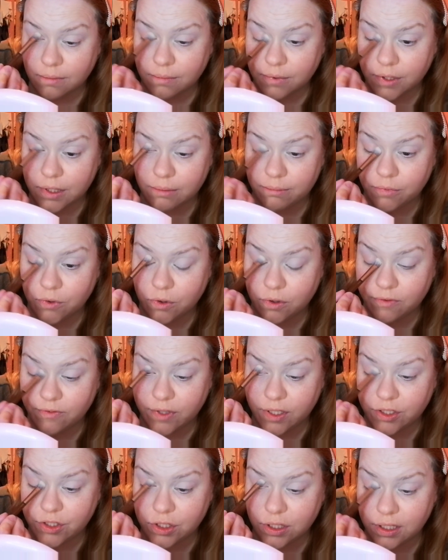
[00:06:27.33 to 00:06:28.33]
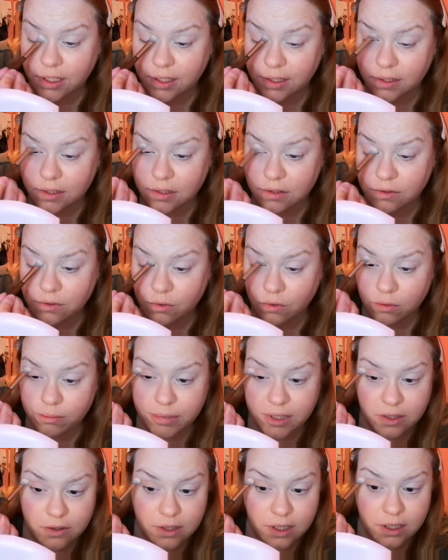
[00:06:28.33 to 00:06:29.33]
But the motivation has not
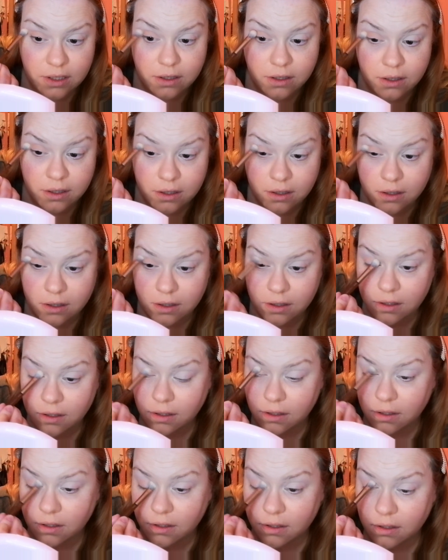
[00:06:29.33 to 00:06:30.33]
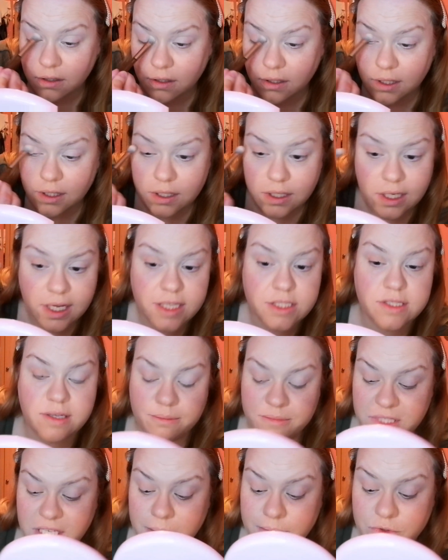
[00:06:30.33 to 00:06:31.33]
been there. It's
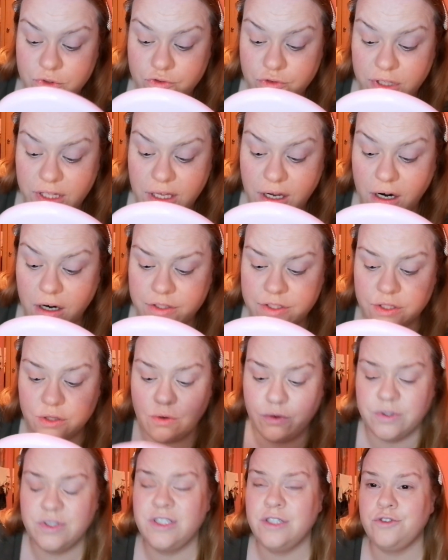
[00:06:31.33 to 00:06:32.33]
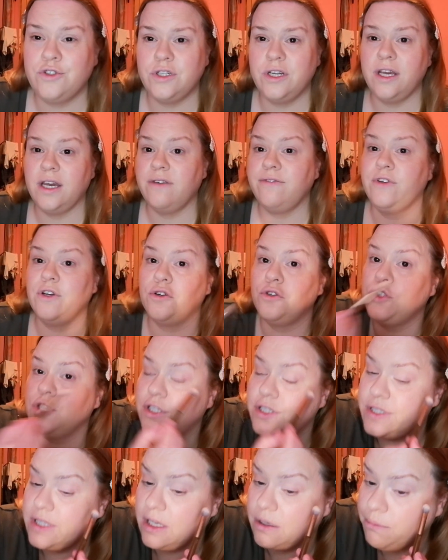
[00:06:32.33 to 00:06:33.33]
sometimes really hard to concentrate if you're
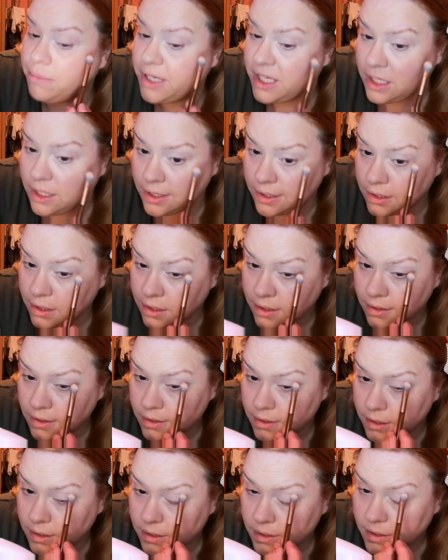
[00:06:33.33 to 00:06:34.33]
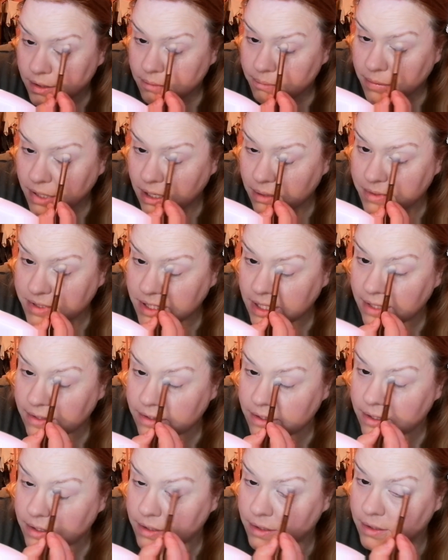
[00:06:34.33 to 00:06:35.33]
just in pain. But I was at
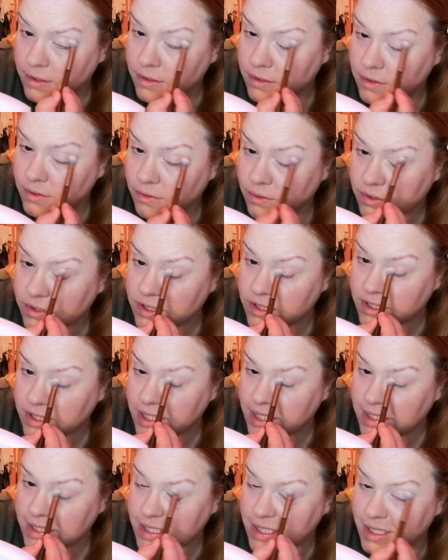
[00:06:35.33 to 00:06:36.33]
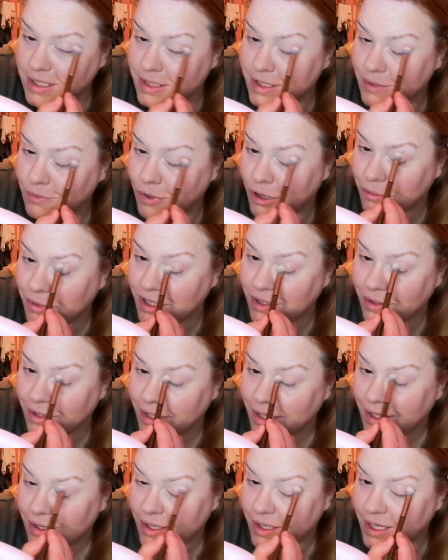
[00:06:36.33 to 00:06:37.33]
the doctor today. See, this is what I mean.
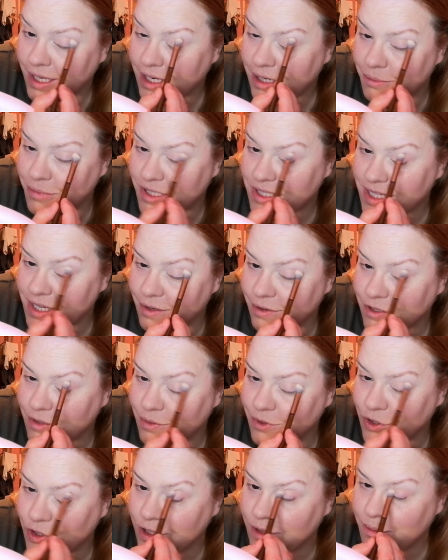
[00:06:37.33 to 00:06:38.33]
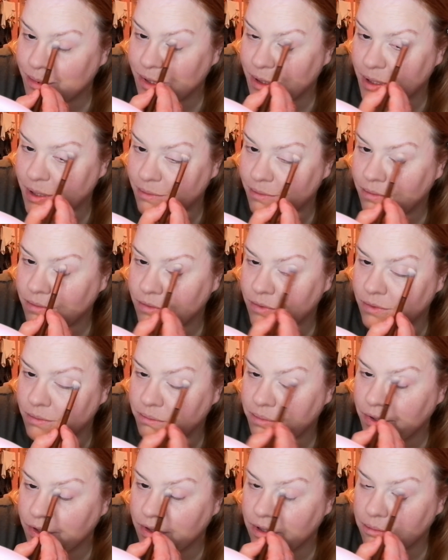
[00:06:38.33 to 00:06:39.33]
Anybody else would just be
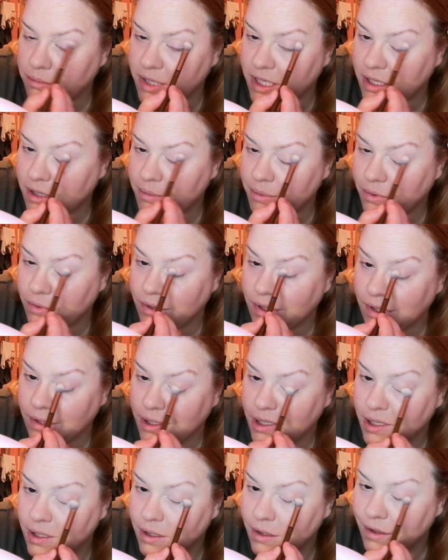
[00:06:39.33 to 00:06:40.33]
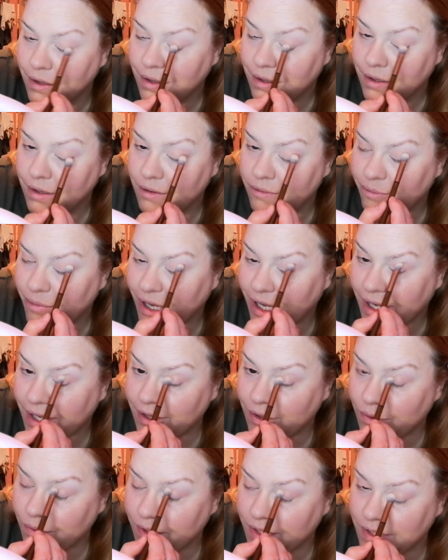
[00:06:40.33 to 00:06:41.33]
putting the makeup on, but I
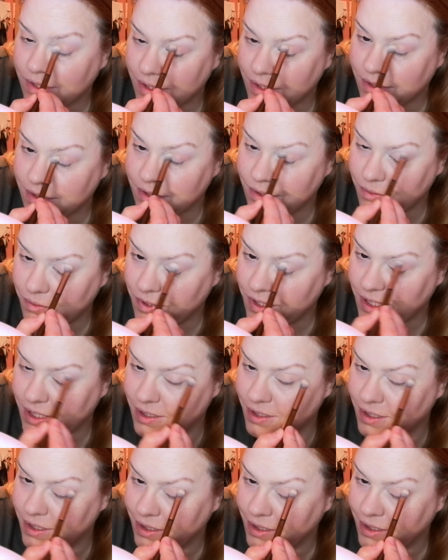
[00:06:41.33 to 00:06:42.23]
go into a story.